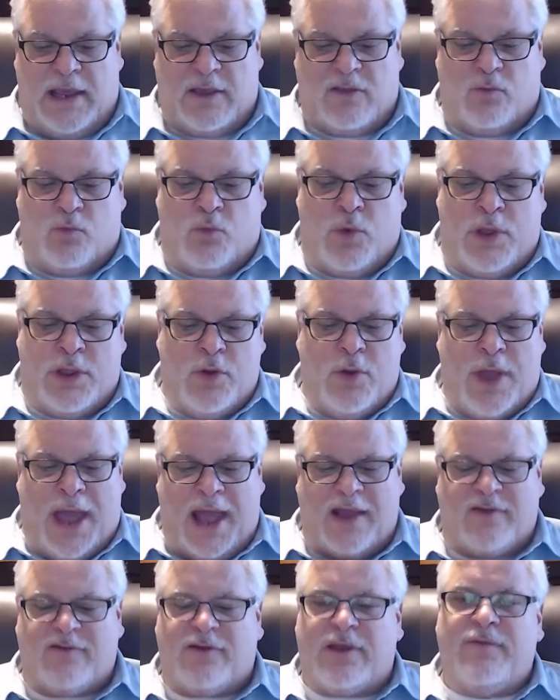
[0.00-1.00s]
Is when you
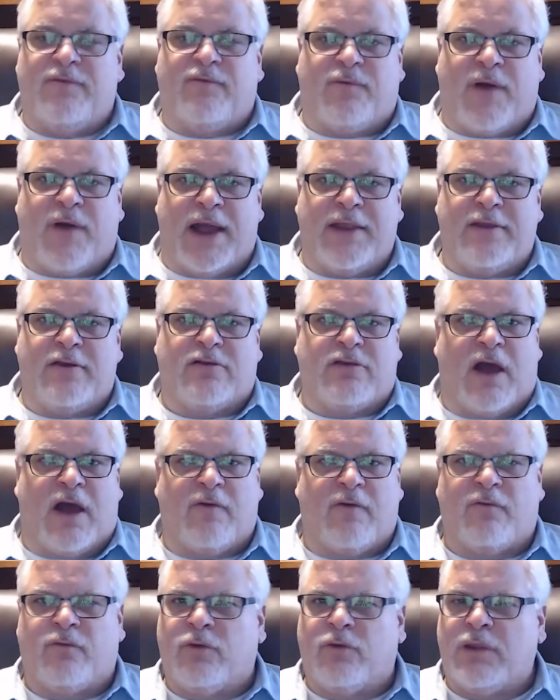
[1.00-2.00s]
actually find
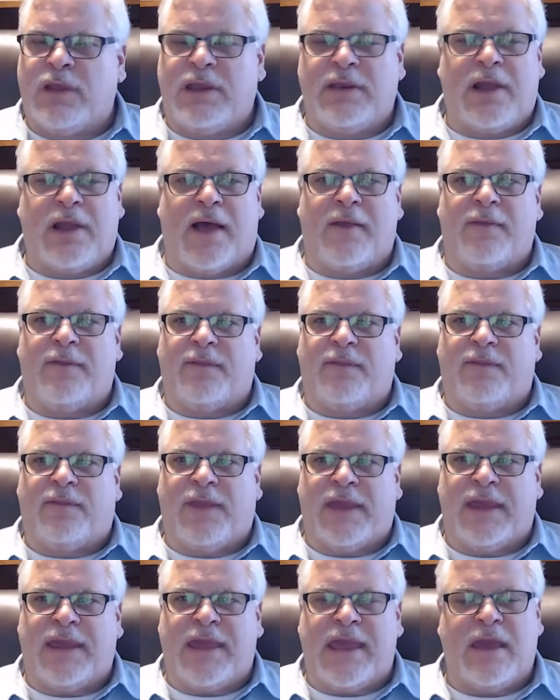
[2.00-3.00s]
yourself really not
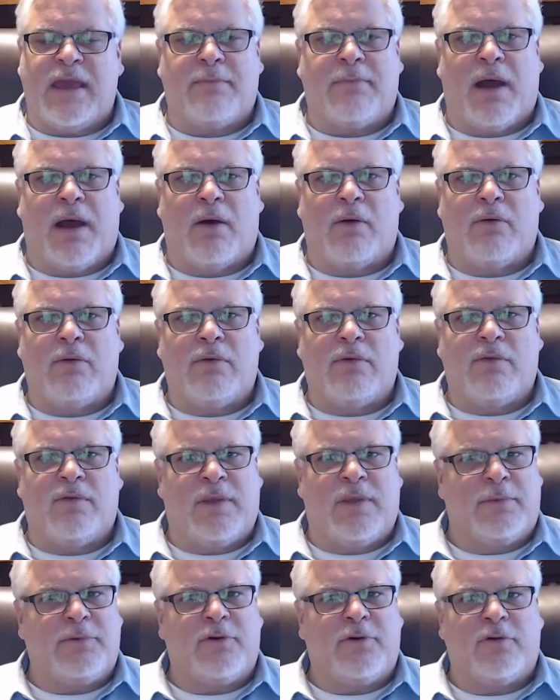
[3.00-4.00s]
thinking about
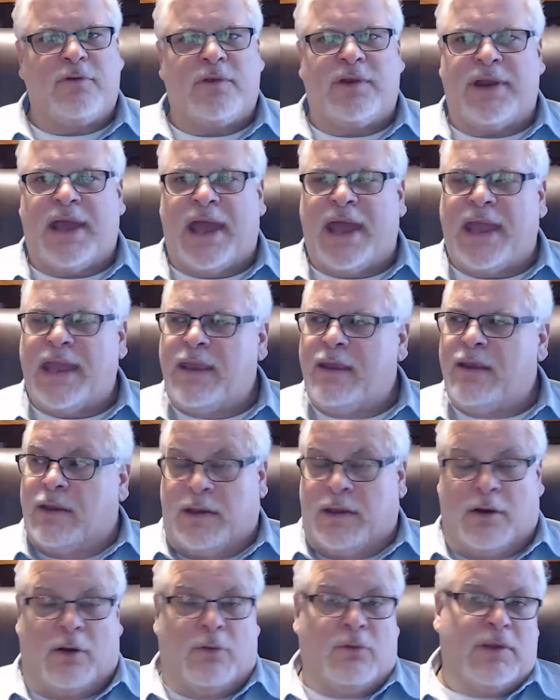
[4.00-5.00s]
them during the day,
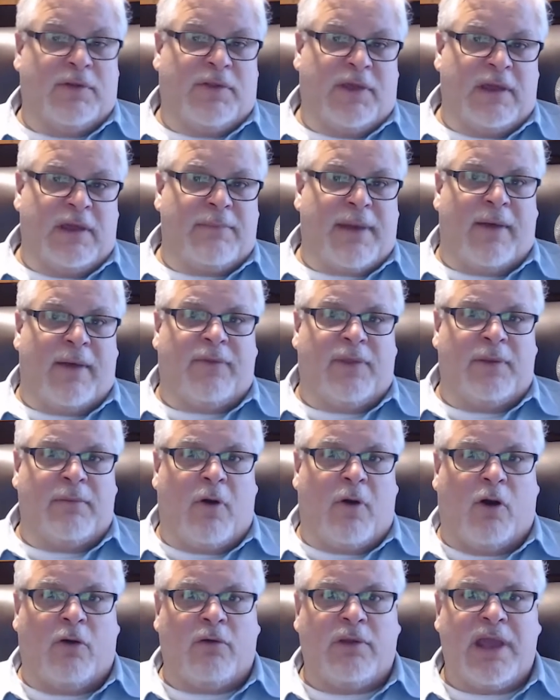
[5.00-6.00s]
you don't really think about them
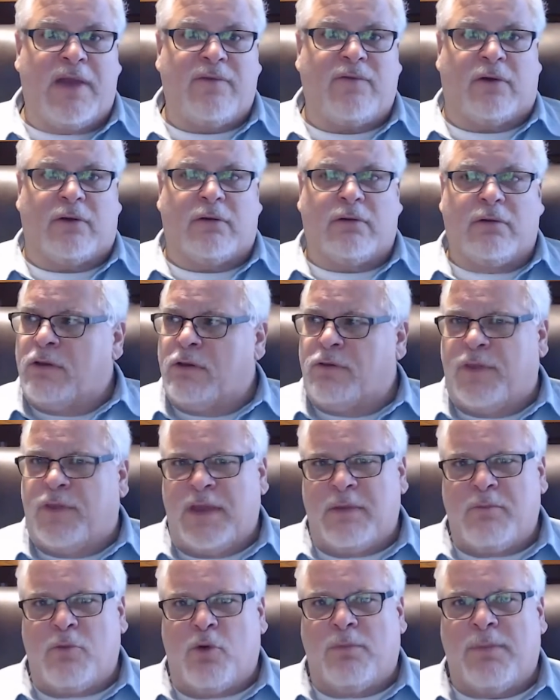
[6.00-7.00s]
hardly ever. You
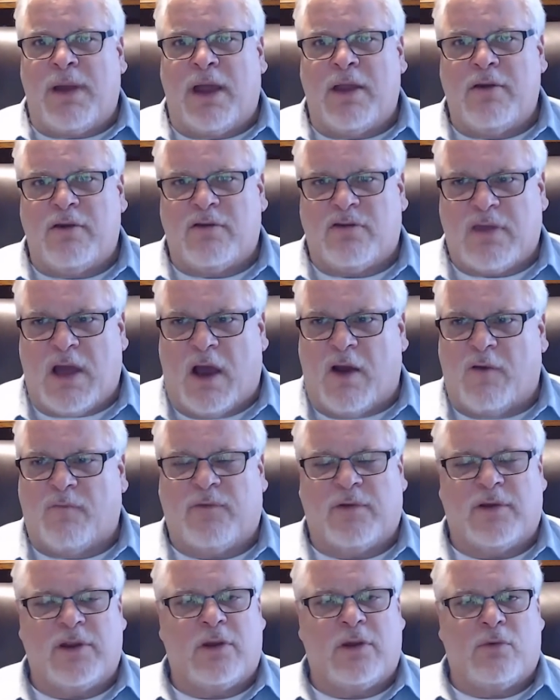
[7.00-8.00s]
think more about
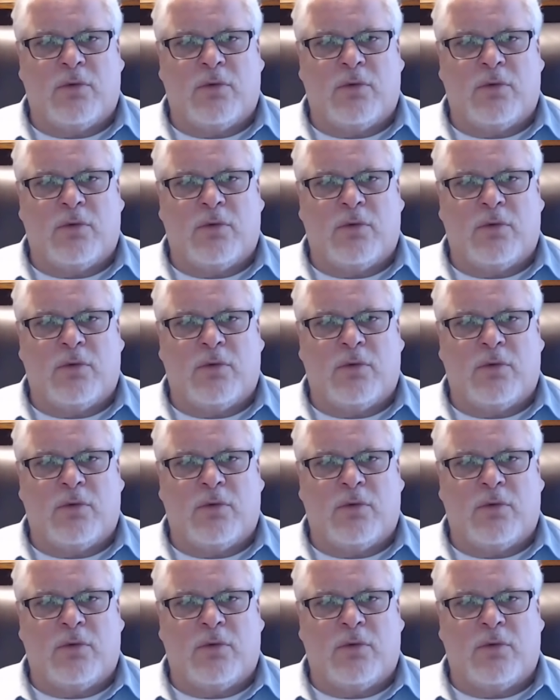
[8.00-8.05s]
yourself or your